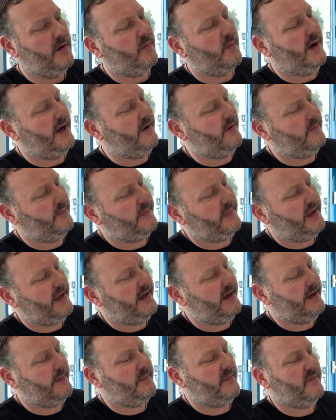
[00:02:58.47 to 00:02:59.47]
Well,
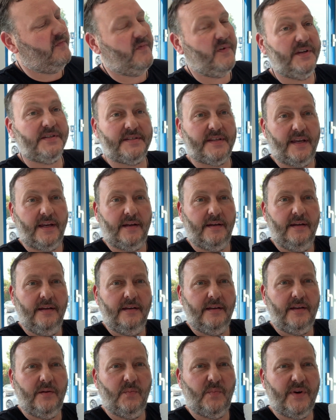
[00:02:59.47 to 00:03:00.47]
first thing,
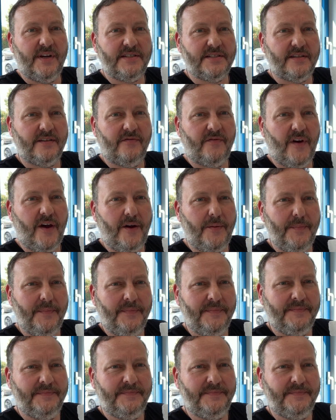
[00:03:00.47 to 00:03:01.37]
compress the foam.